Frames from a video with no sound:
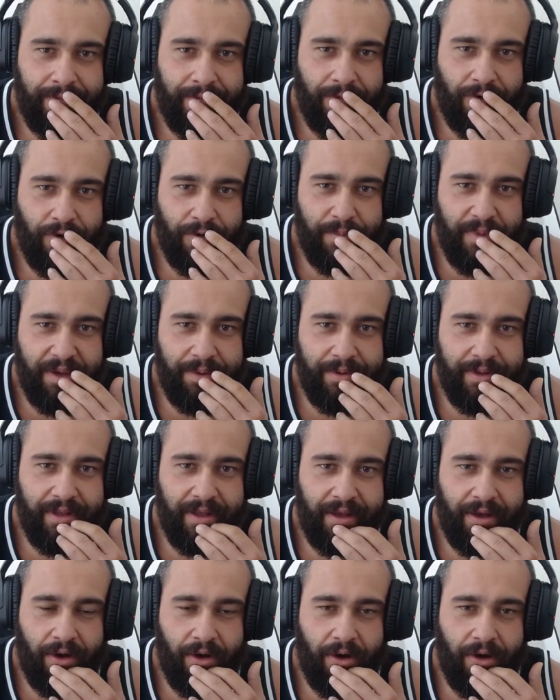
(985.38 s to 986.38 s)
Or maybe
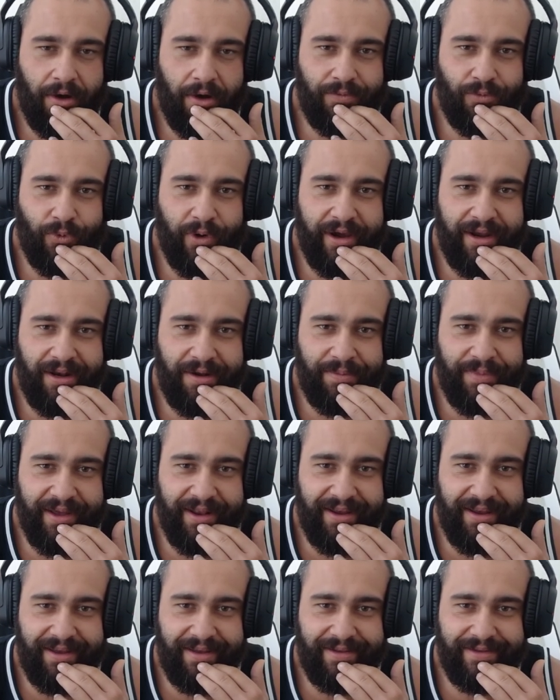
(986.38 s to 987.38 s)
not. Oh, wait a
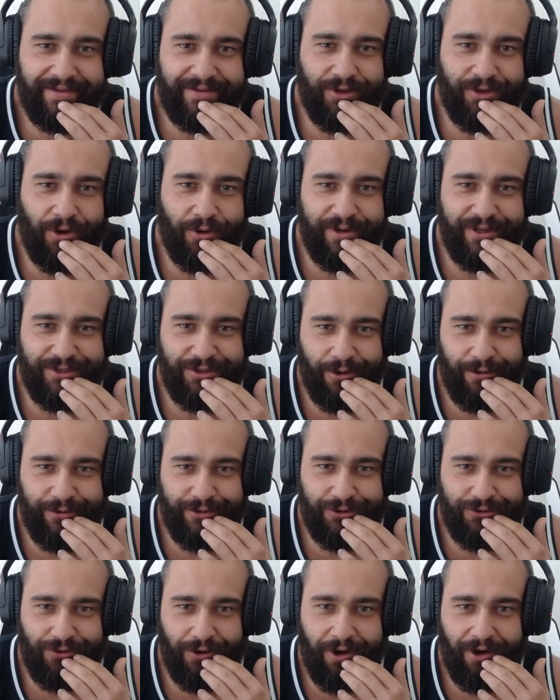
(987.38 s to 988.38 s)
minute. Tony's so
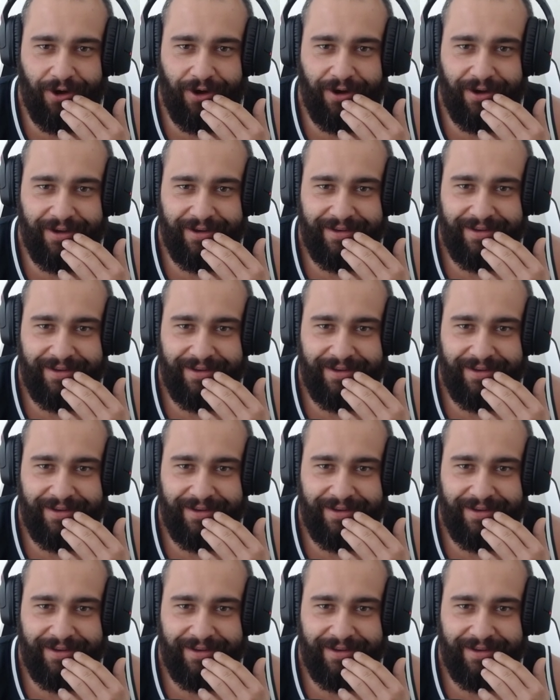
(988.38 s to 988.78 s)
strong.